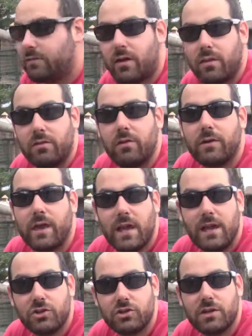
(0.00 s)
of other
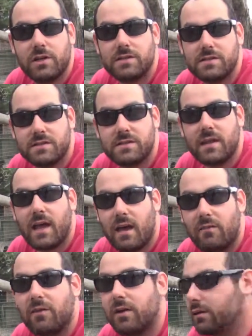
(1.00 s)
locations, they
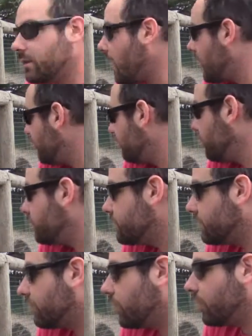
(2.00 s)
have a lot of room to
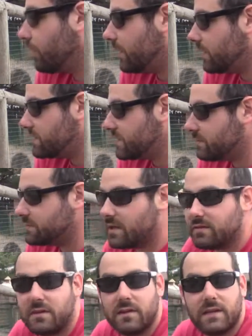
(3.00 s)
roam, and it seems
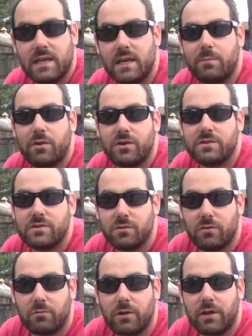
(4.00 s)
that the keepers do
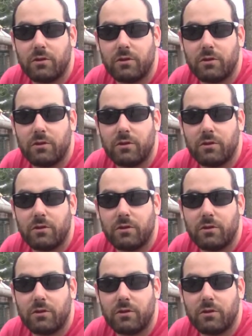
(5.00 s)
a really